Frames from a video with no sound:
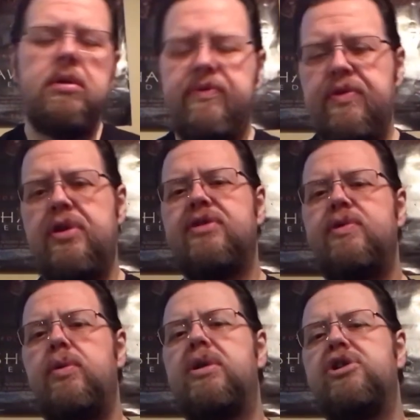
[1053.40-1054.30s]
for those of
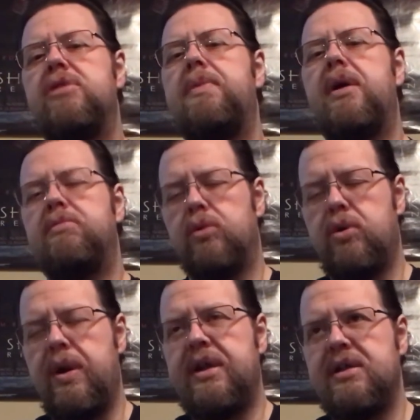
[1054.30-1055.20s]
you who want to jump on real
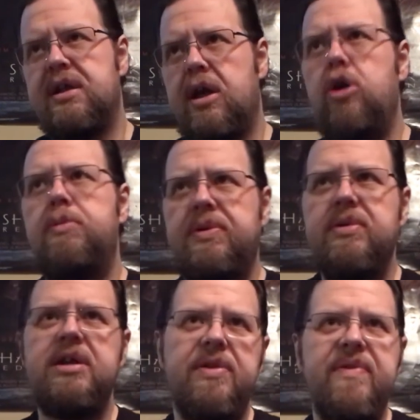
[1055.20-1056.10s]
quick and say, oh, but
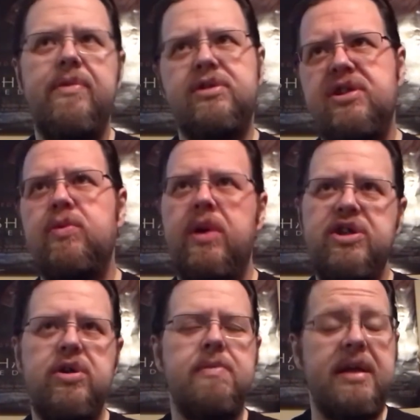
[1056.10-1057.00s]
there's healthy versions of
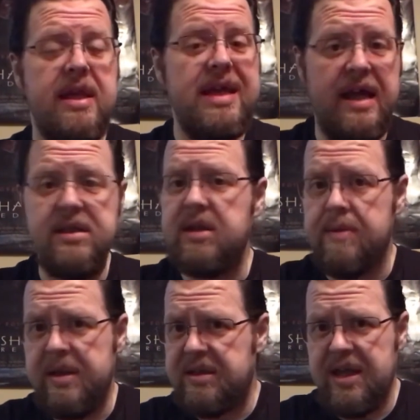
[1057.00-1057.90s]
ways you can make that. Yes, and I'm
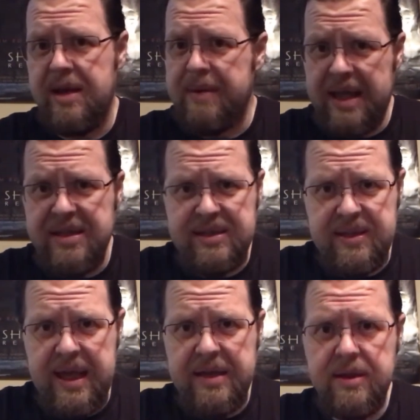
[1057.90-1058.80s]
not saying I'm against
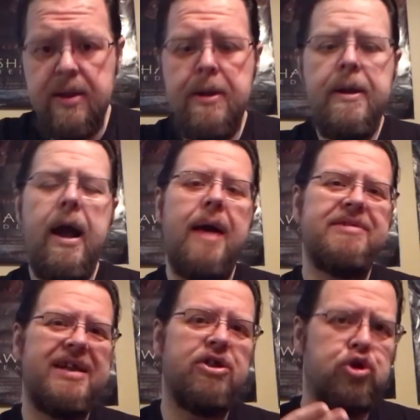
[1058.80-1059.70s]
that. I'm
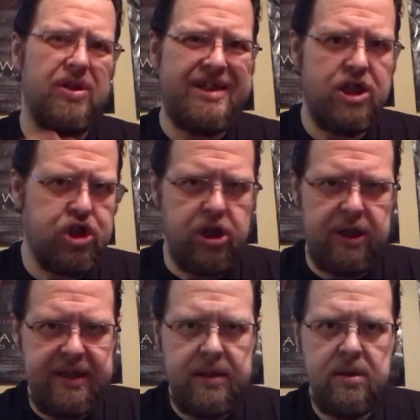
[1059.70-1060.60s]
saying
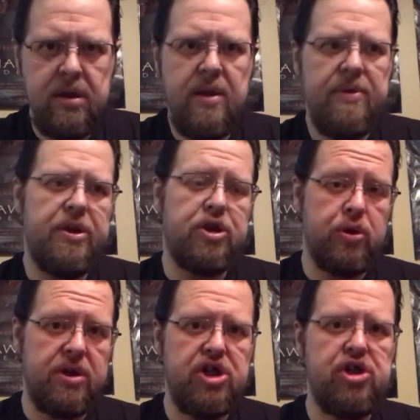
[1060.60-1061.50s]
traditionally. The
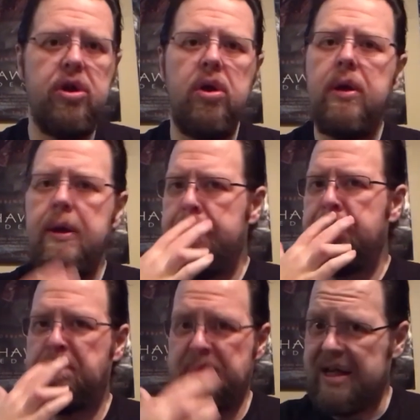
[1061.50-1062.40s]
traditional
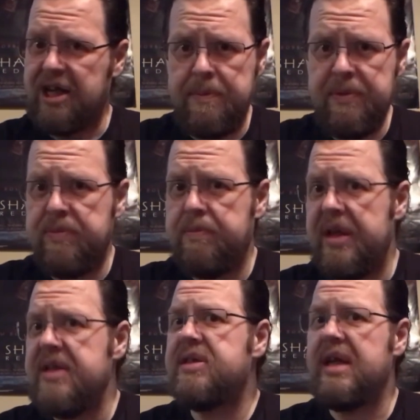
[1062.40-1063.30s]
pick it up at the
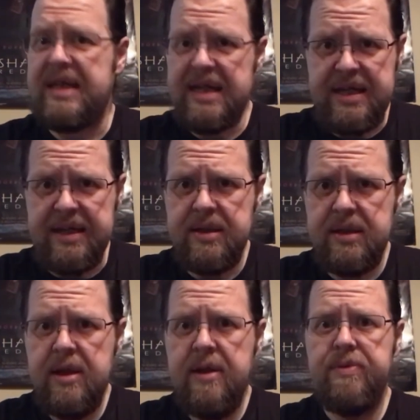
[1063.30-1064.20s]
place and eat it.
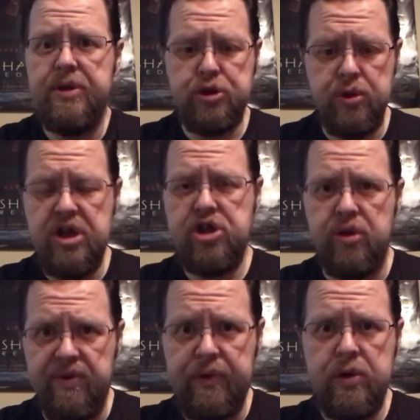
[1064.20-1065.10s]
The
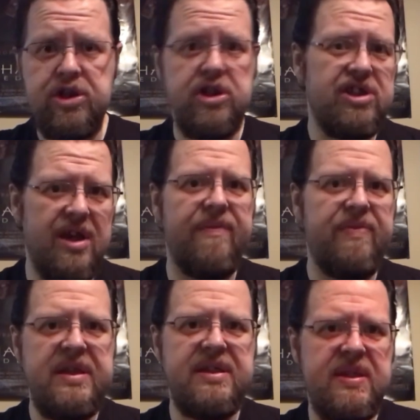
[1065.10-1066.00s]
traditional versions of
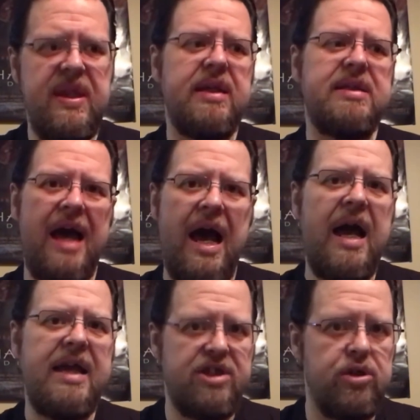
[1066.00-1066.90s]
these things
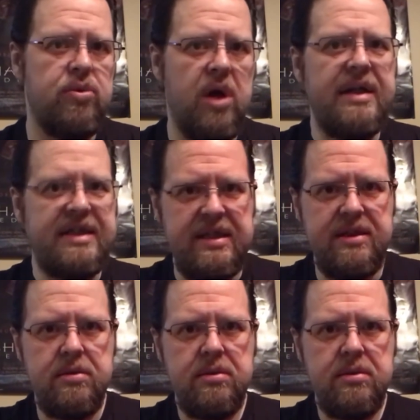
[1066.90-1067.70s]
I do not eat.